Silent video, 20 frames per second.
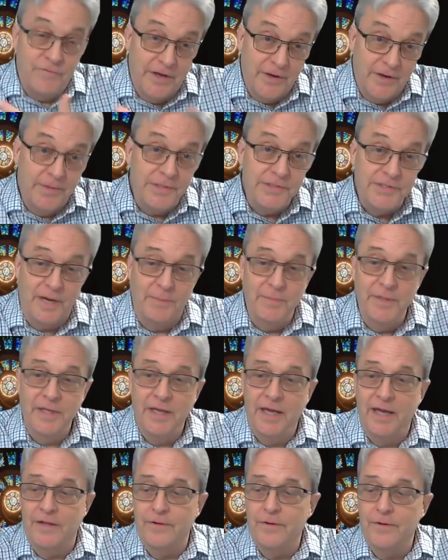I figure he's coming
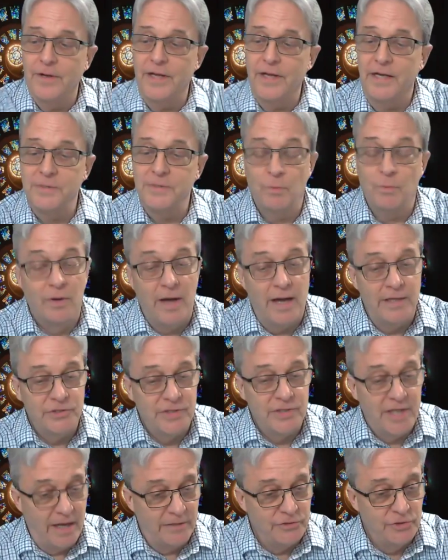to get her. And I said, "Well,
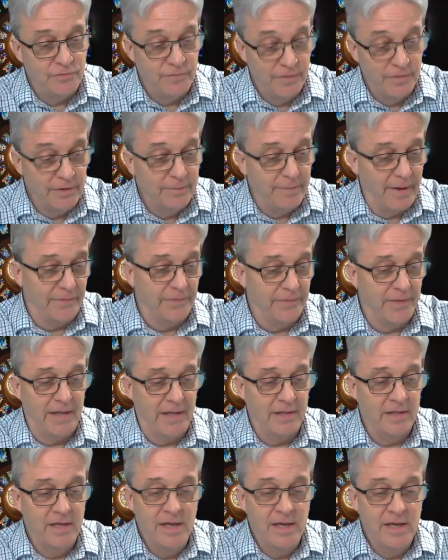Angela, how did you feel about
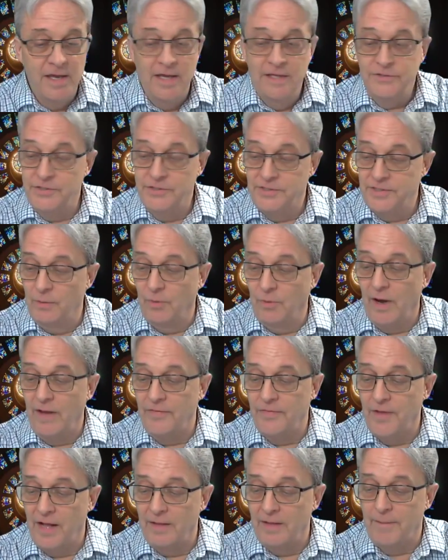that?" She said, "Well,
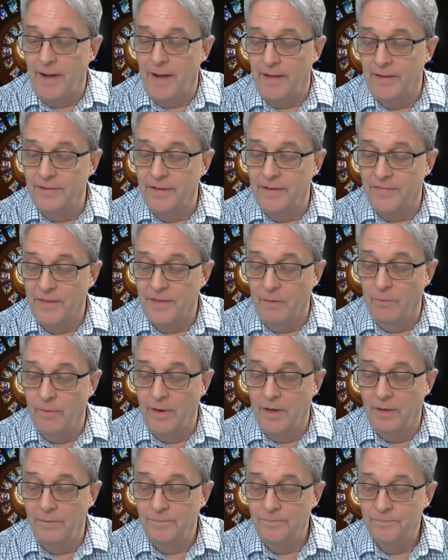I thought about it." And I thought,
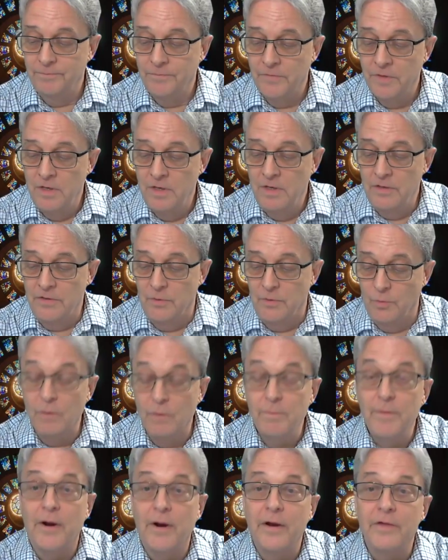"Well, you
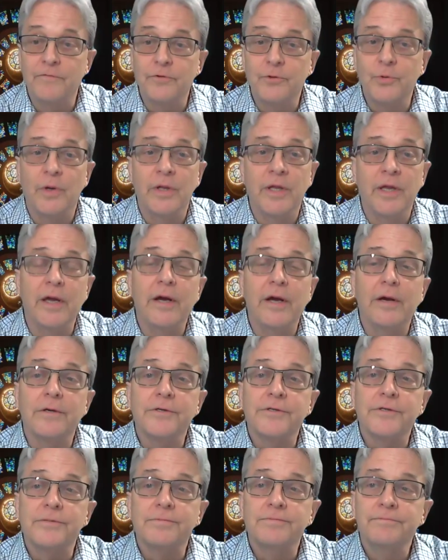were married for 20
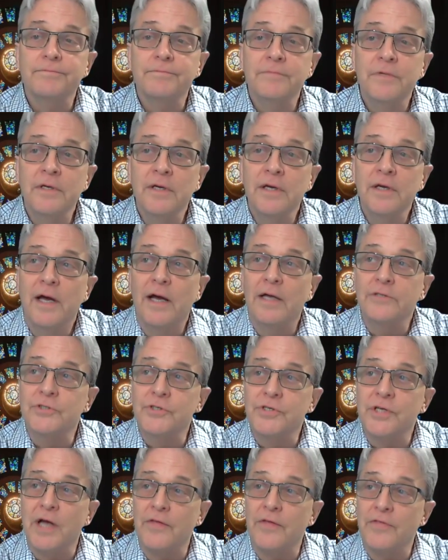years. And
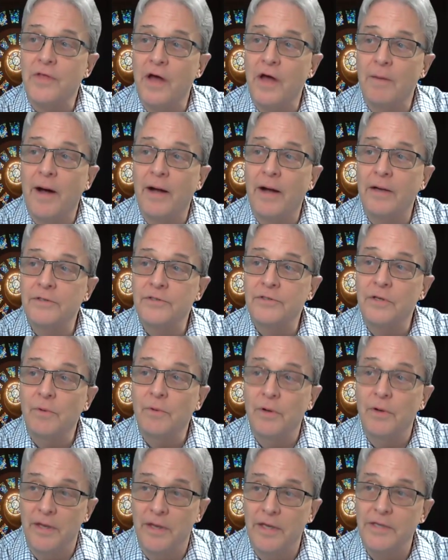she said, "I thought about it.
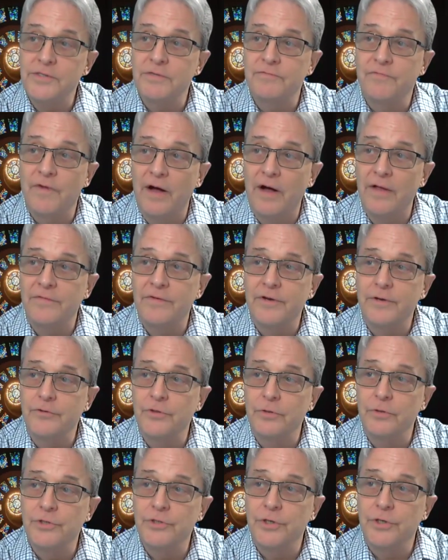And well, he is the father of
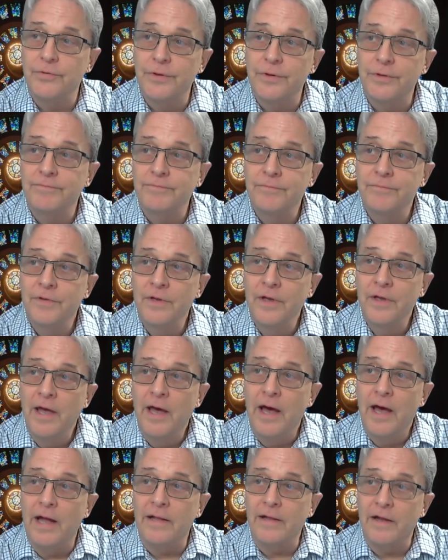your 2 children."
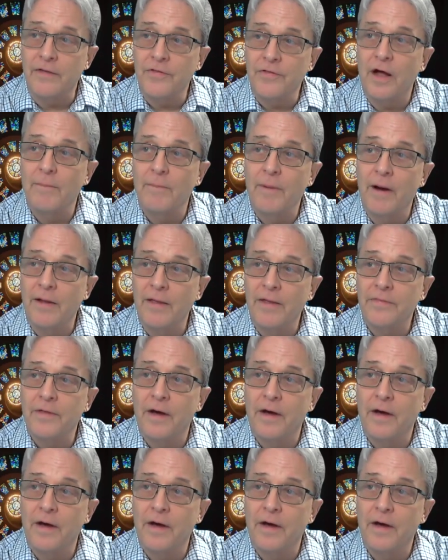And I thought about it.